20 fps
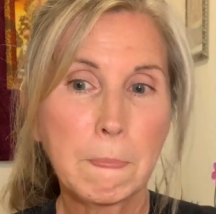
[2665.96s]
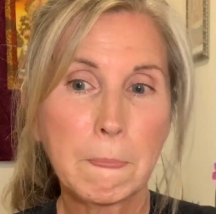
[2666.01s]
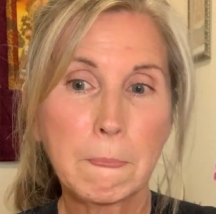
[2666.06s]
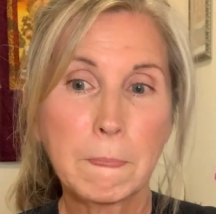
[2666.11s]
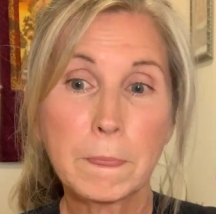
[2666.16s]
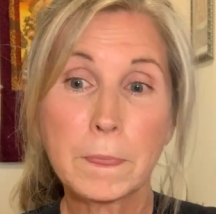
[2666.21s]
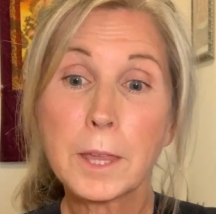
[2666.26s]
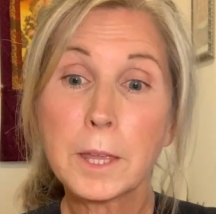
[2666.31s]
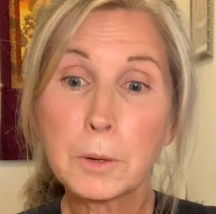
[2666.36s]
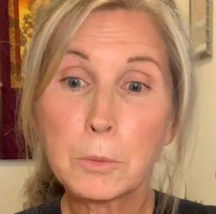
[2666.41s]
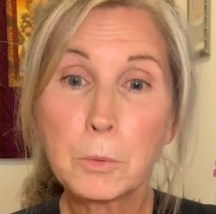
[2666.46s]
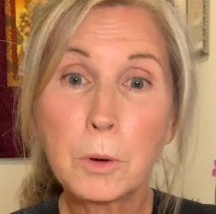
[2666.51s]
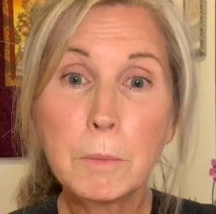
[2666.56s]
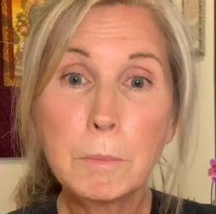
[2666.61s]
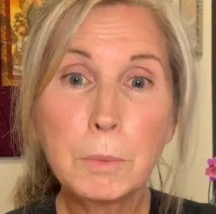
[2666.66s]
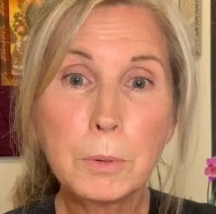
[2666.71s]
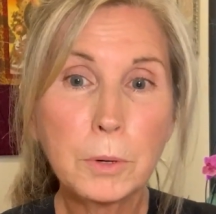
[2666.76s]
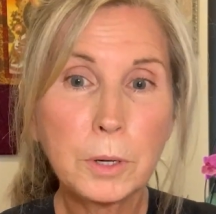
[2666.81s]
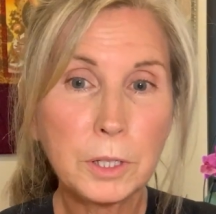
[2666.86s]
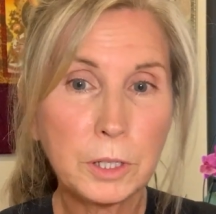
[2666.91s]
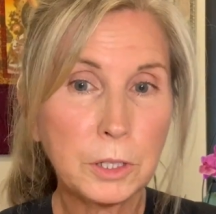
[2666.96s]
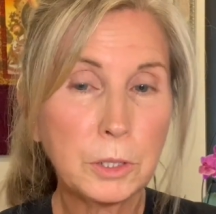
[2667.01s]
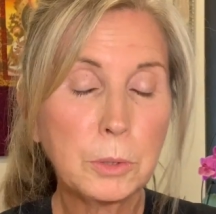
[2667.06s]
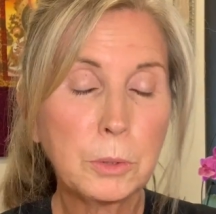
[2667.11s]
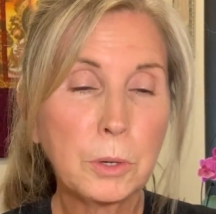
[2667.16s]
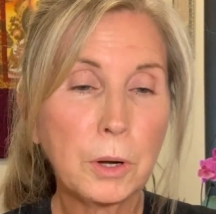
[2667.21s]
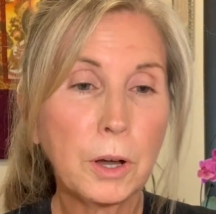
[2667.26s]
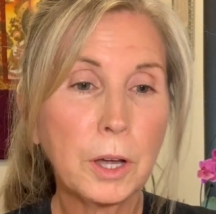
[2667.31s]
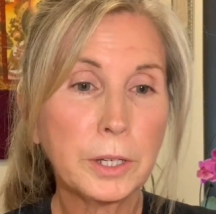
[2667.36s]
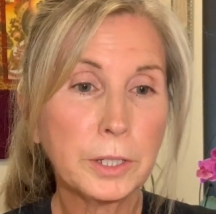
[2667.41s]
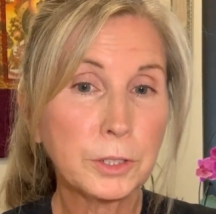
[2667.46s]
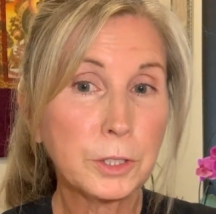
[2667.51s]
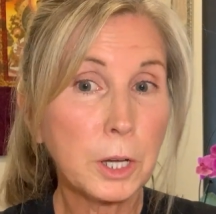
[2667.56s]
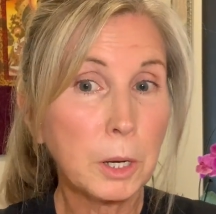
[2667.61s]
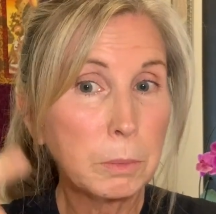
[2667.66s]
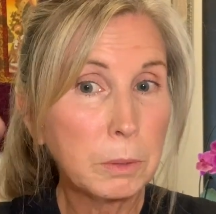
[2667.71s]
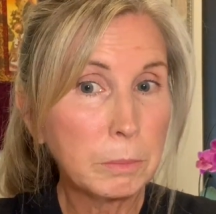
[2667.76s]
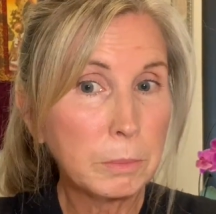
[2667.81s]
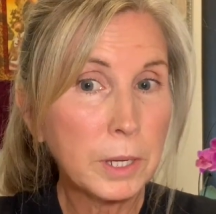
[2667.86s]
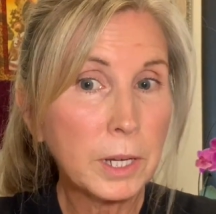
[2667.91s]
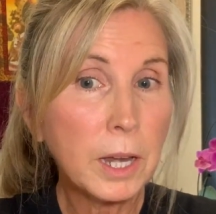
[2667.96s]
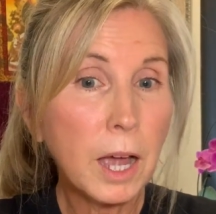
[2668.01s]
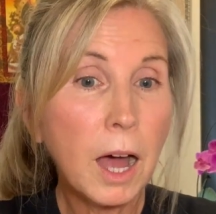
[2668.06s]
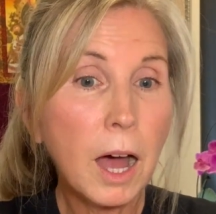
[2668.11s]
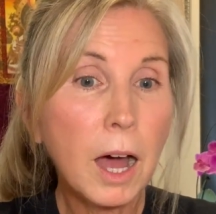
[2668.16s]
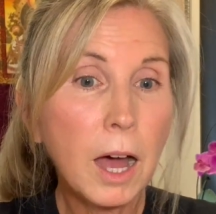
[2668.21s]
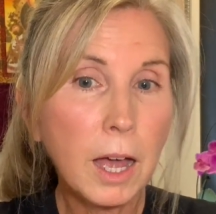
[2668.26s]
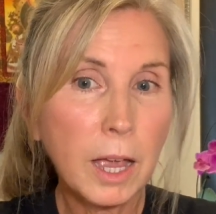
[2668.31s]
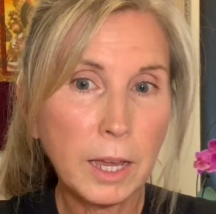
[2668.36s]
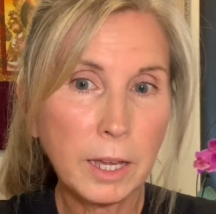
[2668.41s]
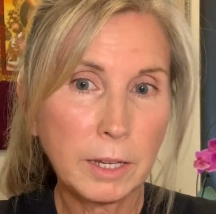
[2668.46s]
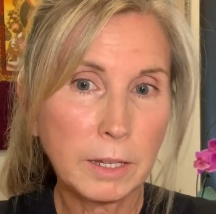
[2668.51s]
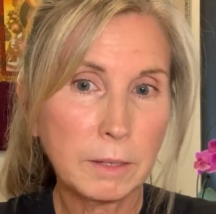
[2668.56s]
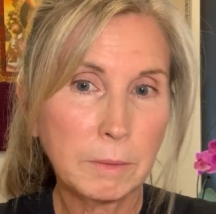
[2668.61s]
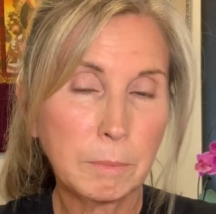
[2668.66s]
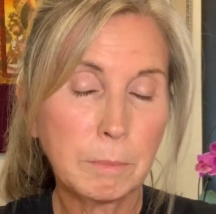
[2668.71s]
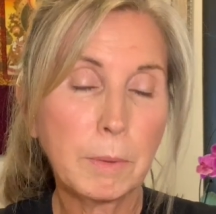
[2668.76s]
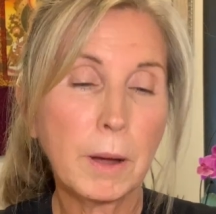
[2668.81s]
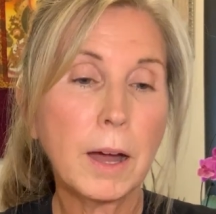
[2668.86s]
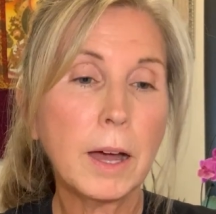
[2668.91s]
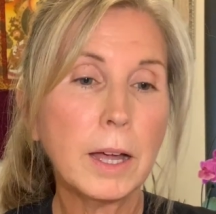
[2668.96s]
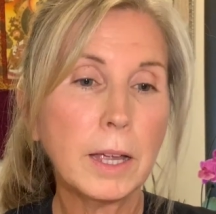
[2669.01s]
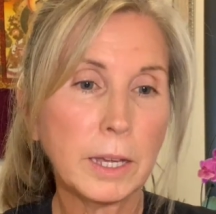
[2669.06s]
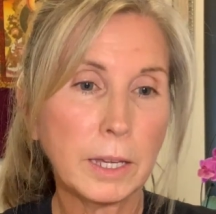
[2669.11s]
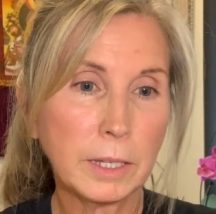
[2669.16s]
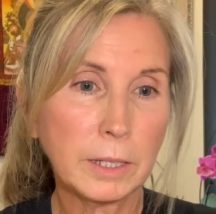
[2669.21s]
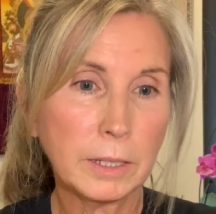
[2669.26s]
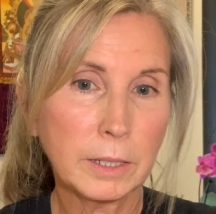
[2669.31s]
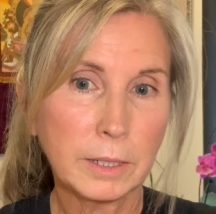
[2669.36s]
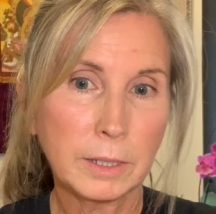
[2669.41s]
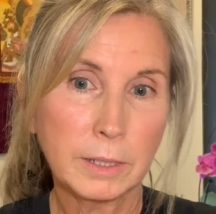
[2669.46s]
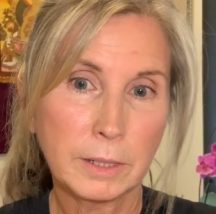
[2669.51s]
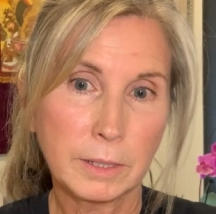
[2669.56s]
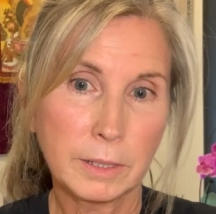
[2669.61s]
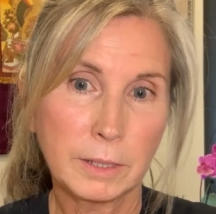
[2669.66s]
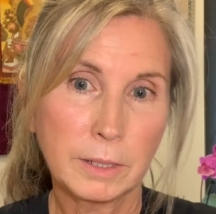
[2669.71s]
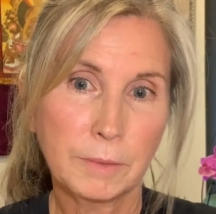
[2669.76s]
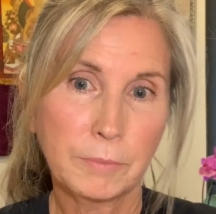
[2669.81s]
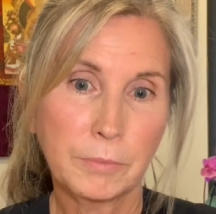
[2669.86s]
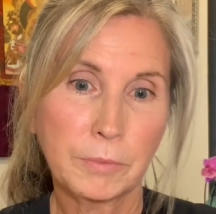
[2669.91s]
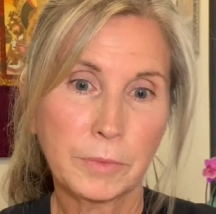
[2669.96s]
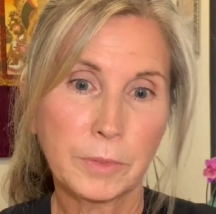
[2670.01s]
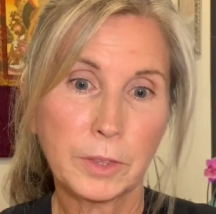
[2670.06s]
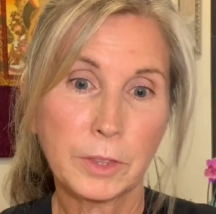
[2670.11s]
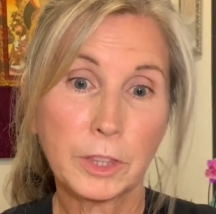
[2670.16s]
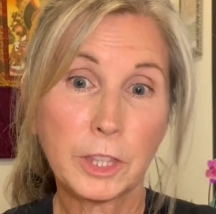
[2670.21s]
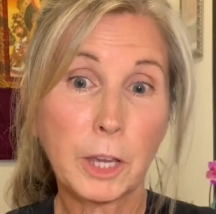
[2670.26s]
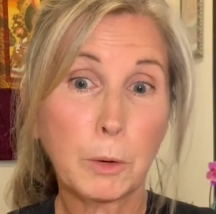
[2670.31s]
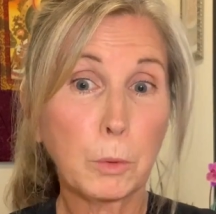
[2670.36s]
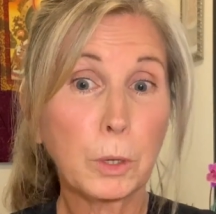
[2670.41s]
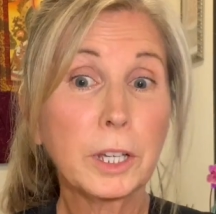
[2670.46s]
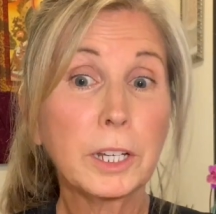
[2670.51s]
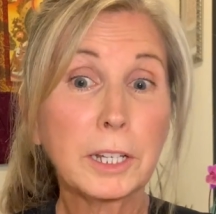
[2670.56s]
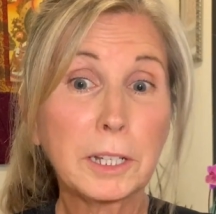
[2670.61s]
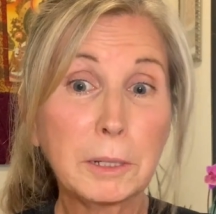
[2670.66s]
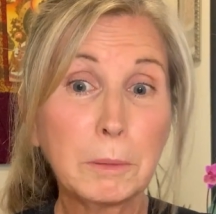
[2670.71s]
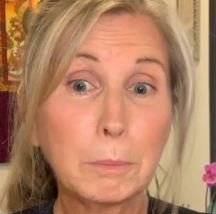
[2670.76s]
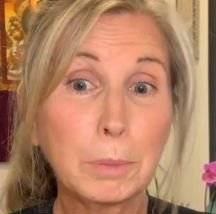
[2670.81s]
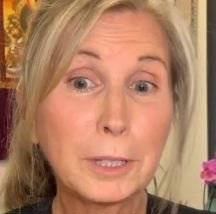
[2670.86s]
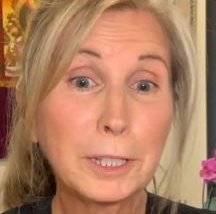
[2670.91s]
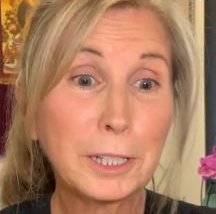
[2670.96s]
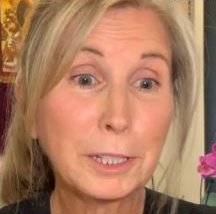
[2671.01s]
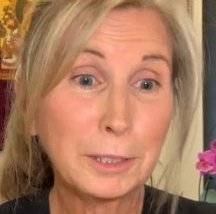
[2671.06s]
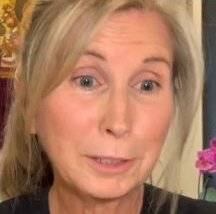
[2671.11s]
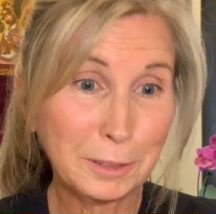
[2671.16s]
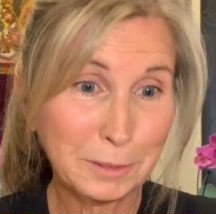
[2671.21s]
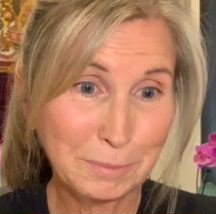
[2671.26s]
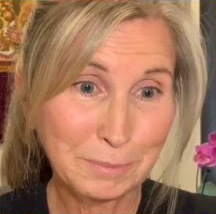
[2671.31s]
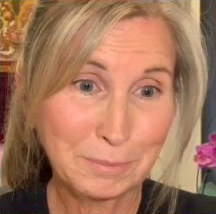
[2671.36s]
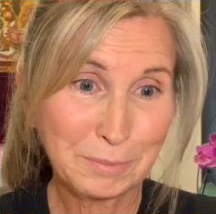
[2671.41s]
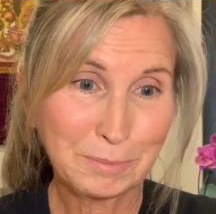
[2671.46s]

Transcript: that at one point you were on a dopamine high buying, that were going to complete you.